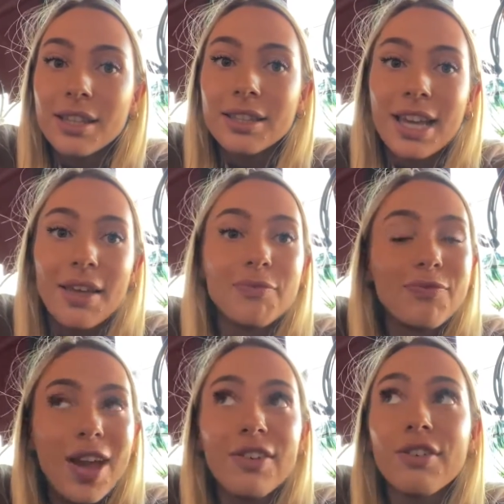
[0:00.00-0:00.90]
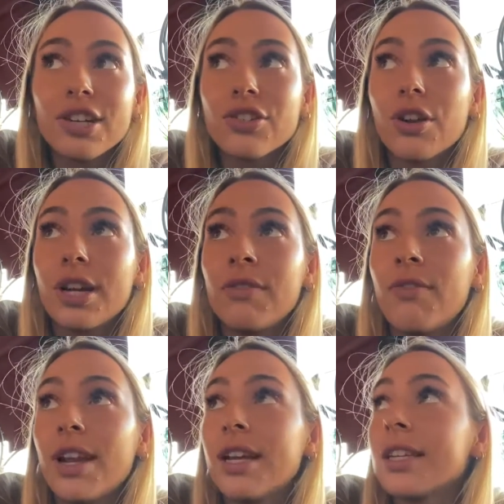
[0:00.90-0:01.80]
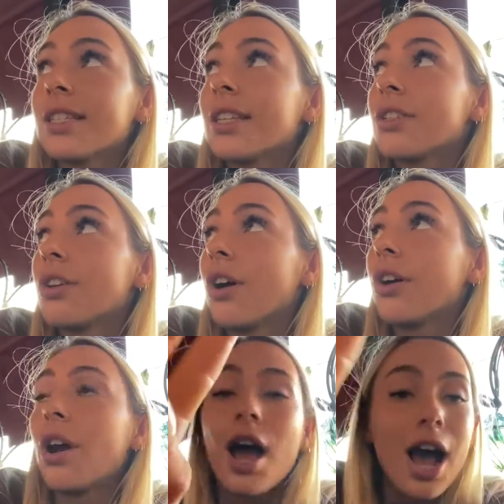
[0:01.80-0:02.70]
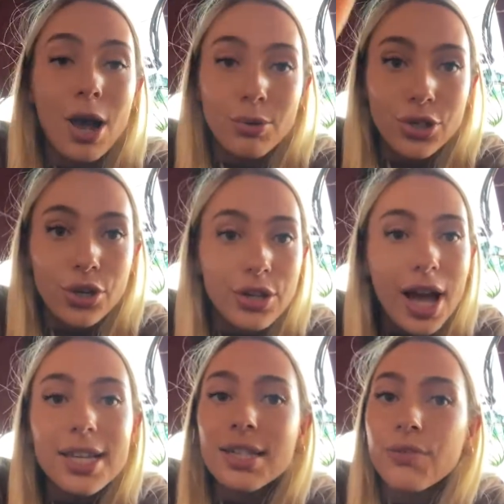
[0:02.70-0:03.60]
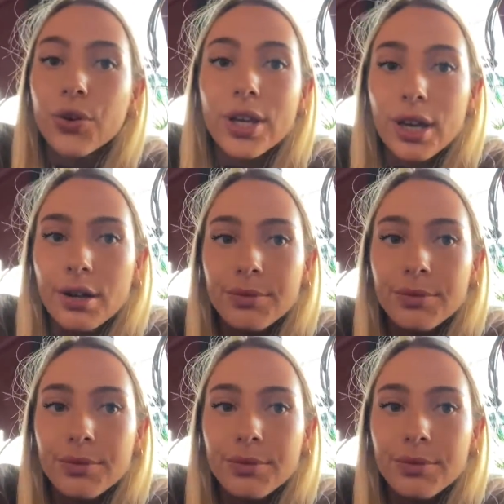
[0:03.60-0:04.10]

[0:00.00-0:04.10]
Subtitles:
Yeah, favorite restaurant in Venice, so I will show you guys if you're here.